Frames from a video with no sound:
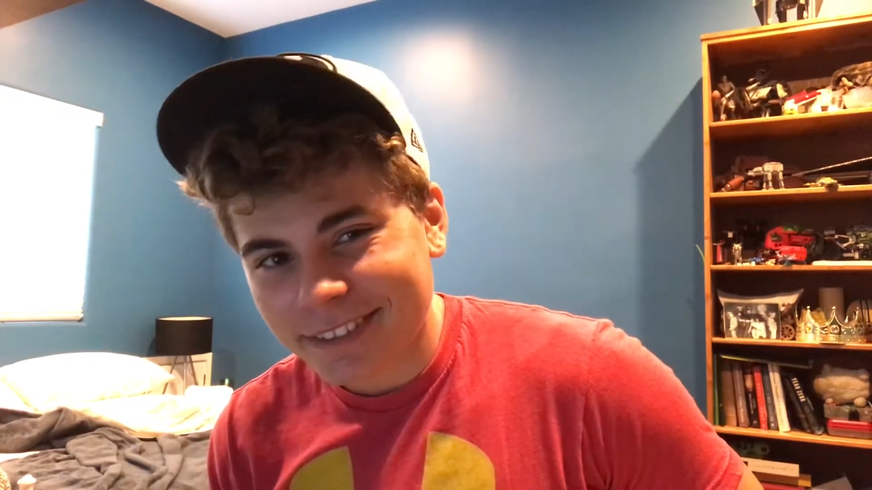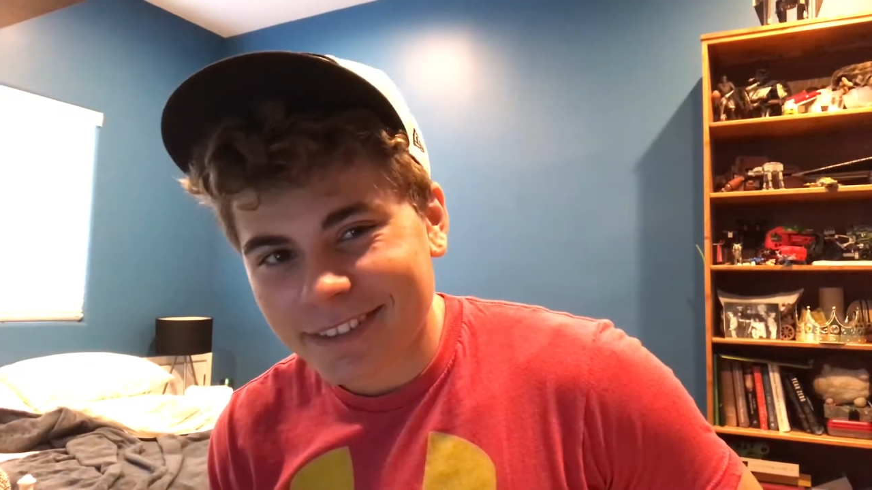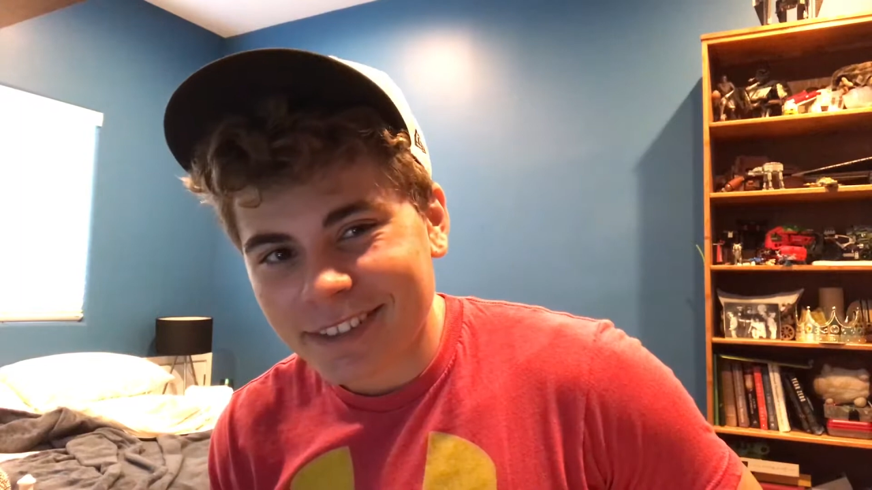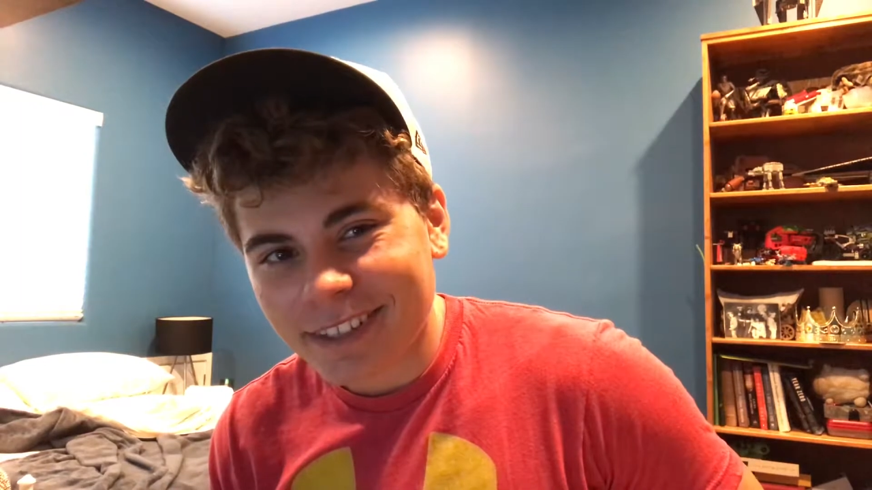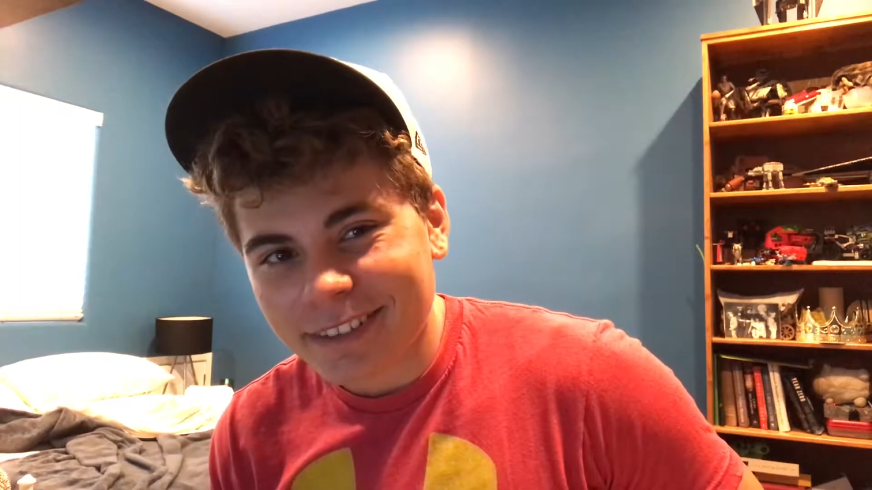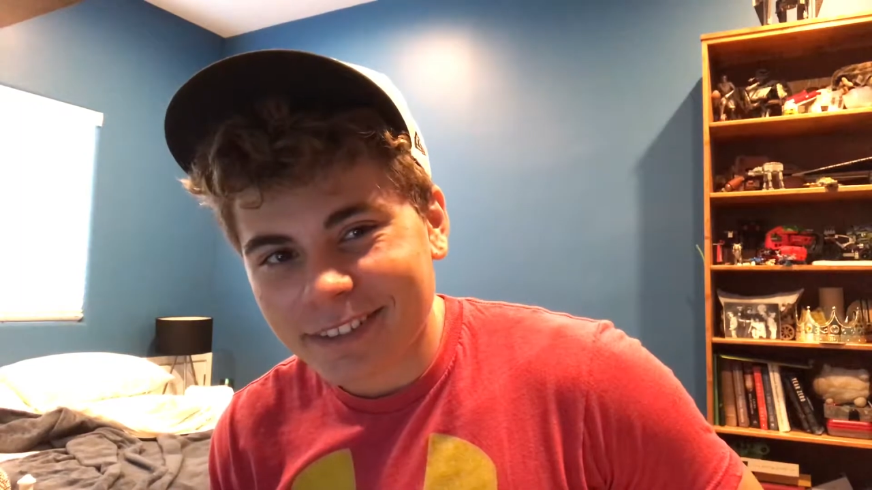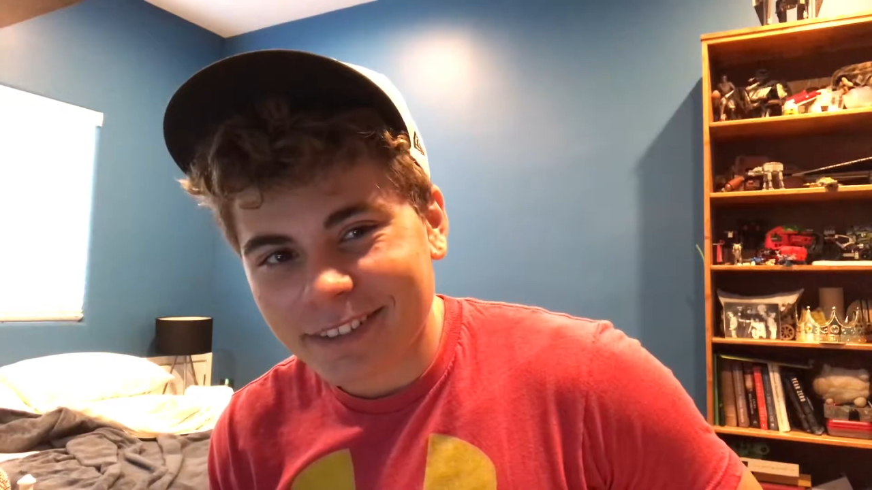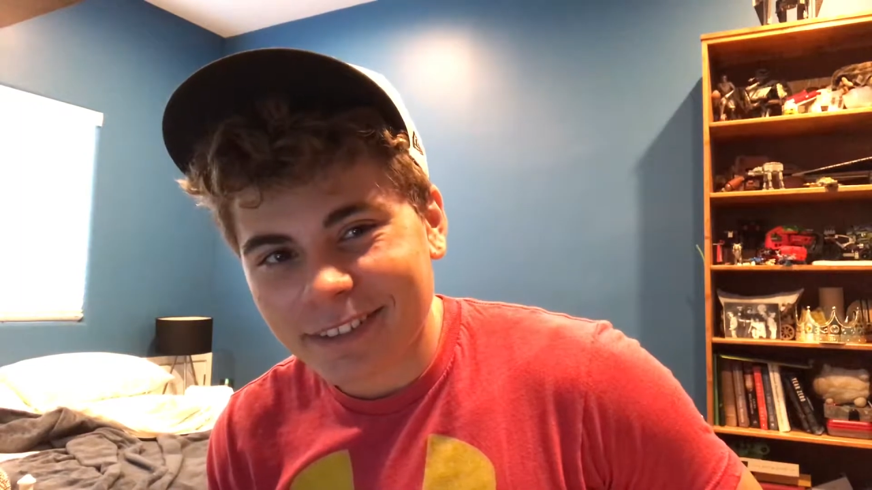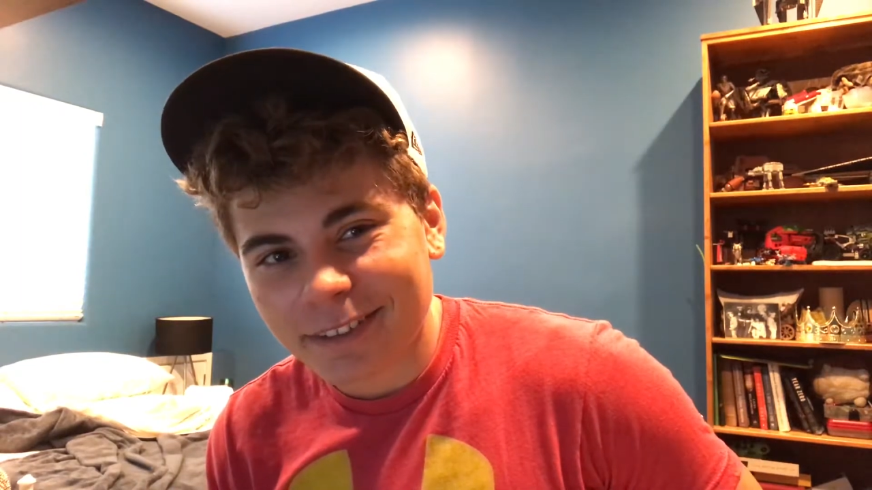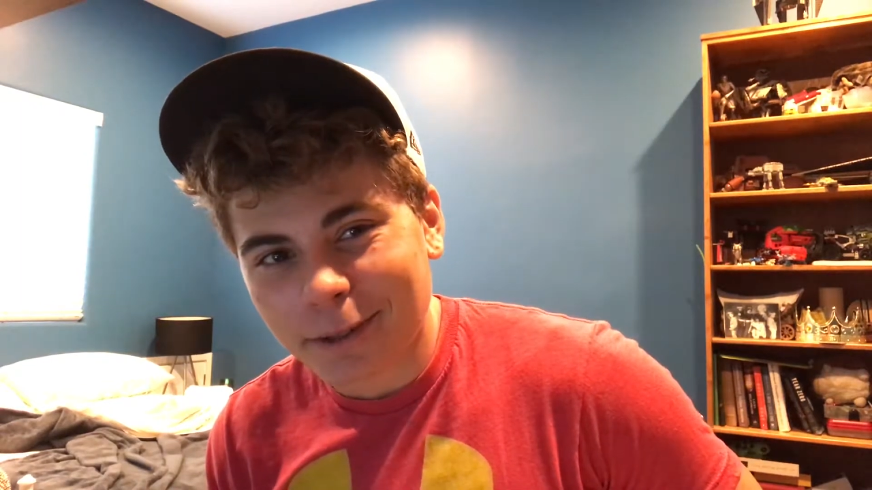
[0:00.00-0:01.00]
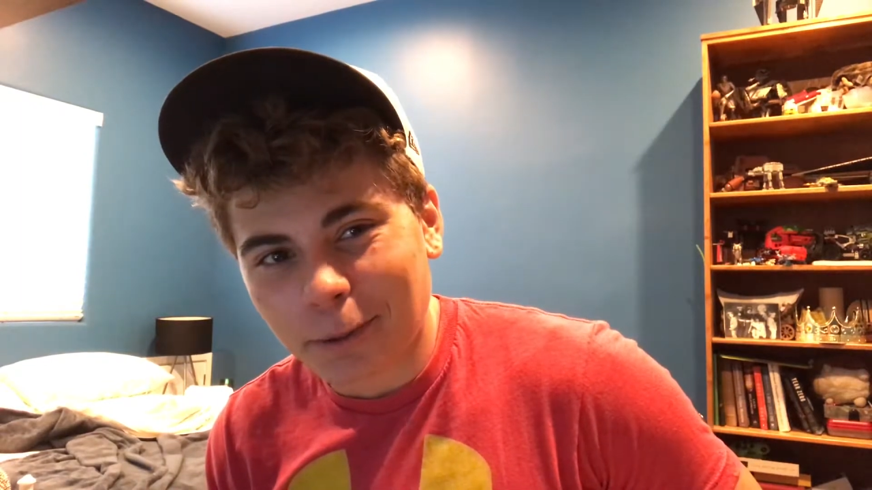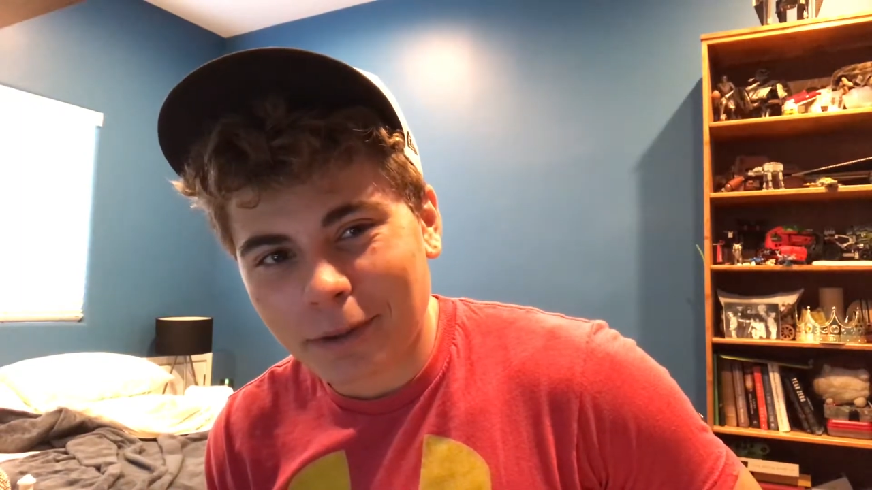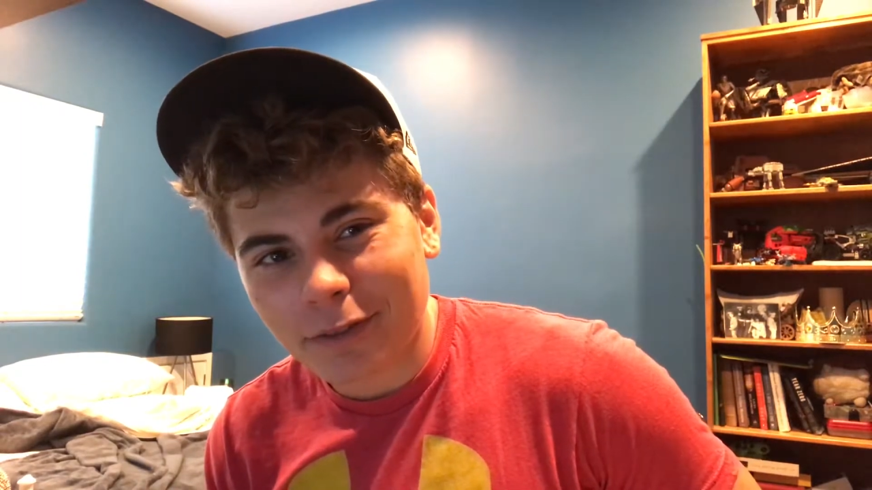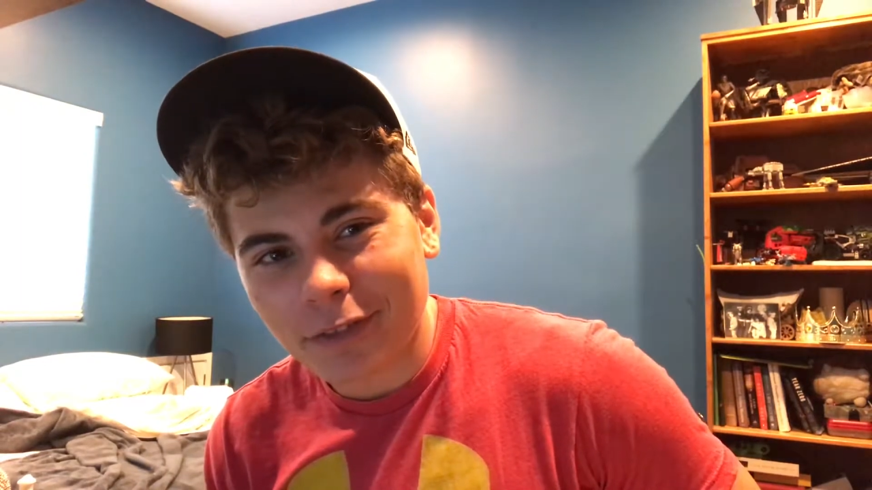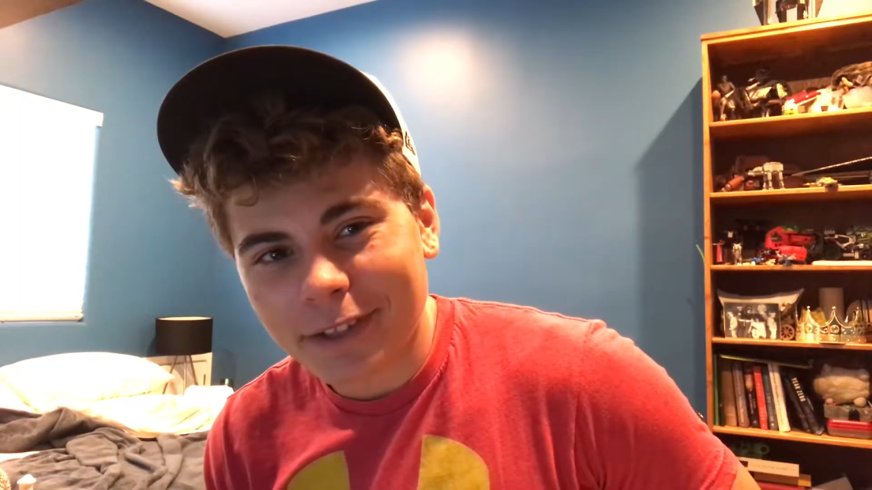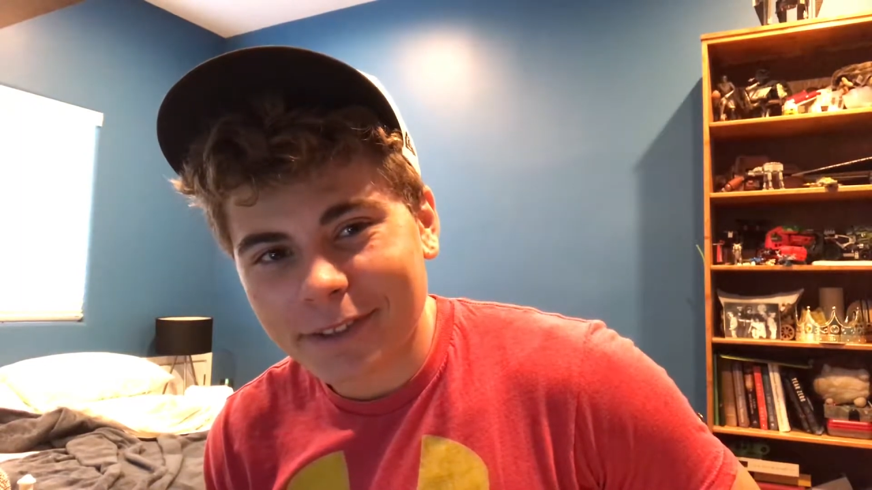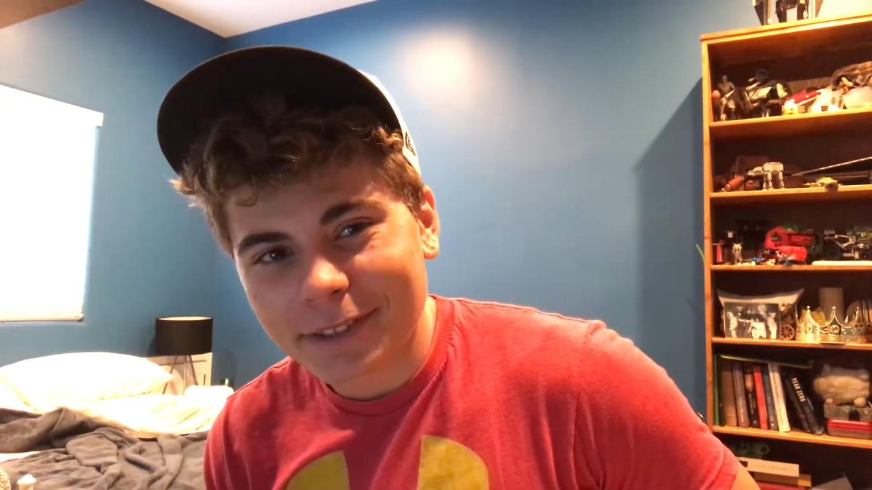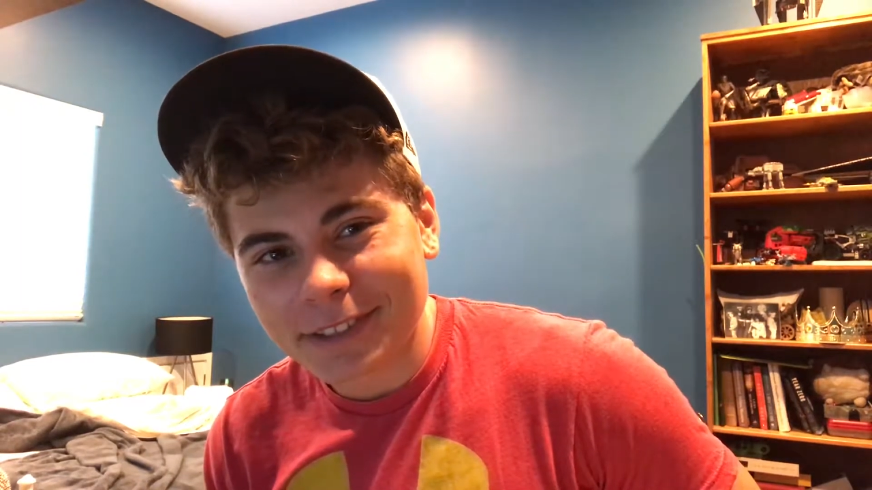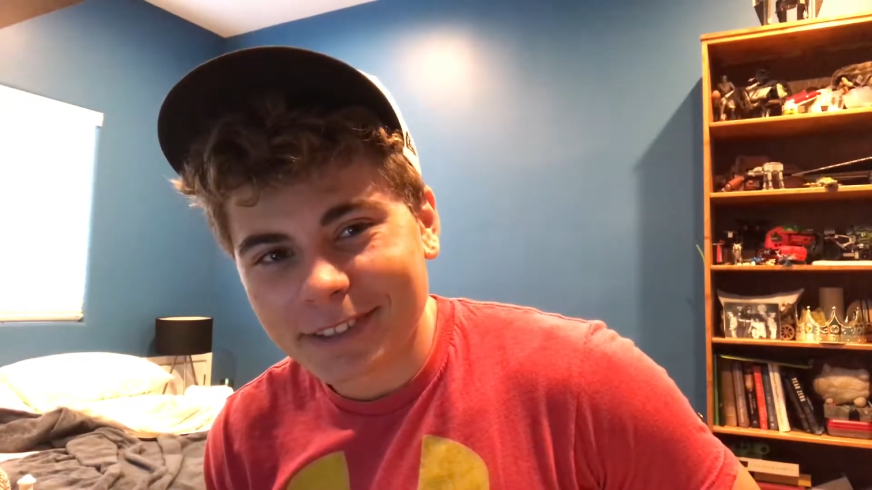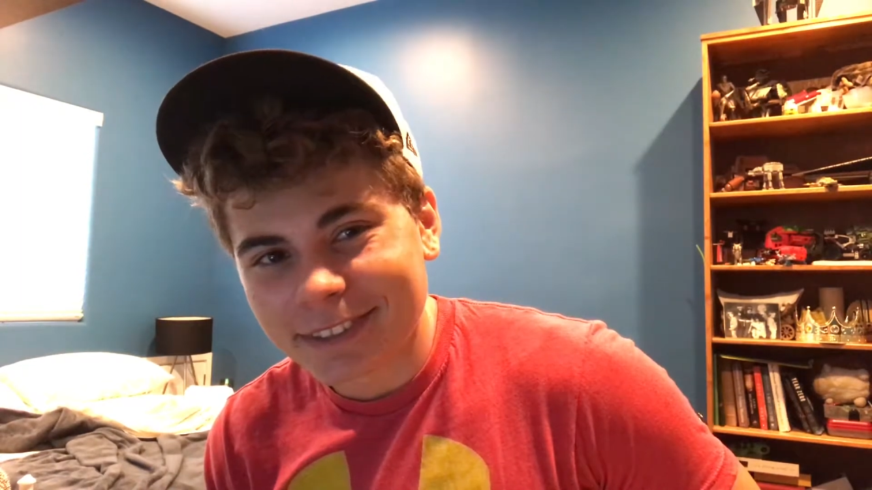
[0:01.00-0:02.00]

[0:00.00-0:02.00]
It's like cornfield.